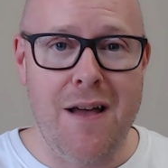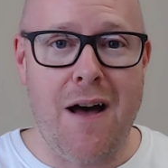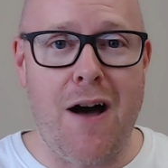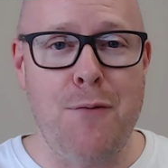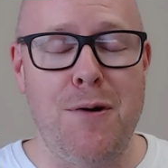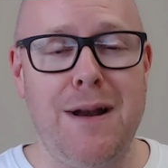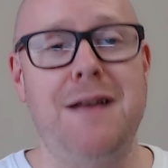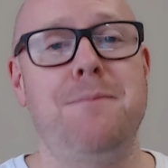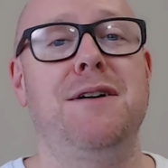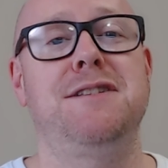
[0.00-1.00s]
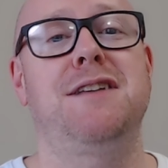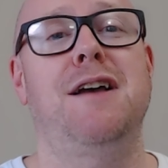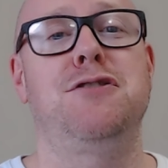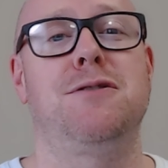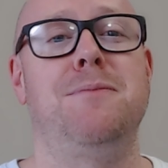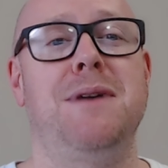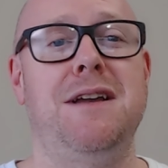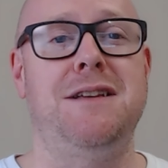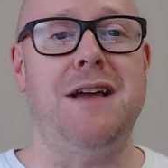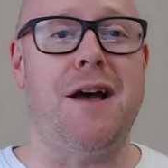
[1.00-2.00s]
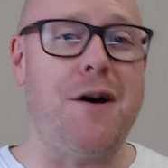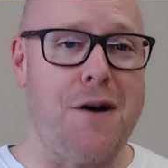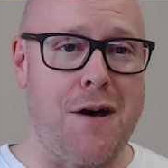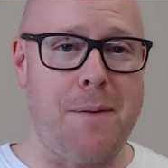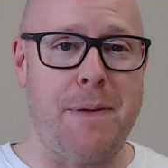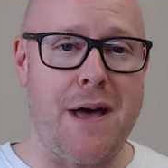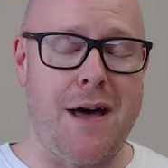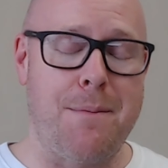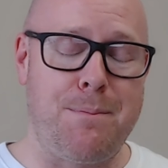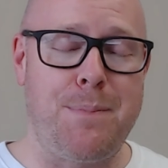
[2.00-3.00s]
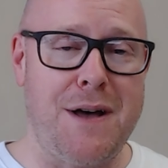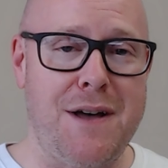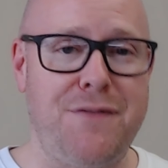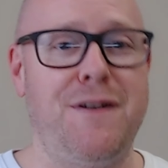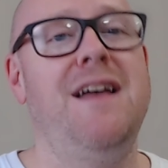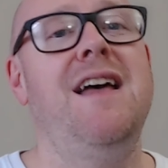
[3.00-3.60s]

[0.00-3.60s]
I will link my social media up above.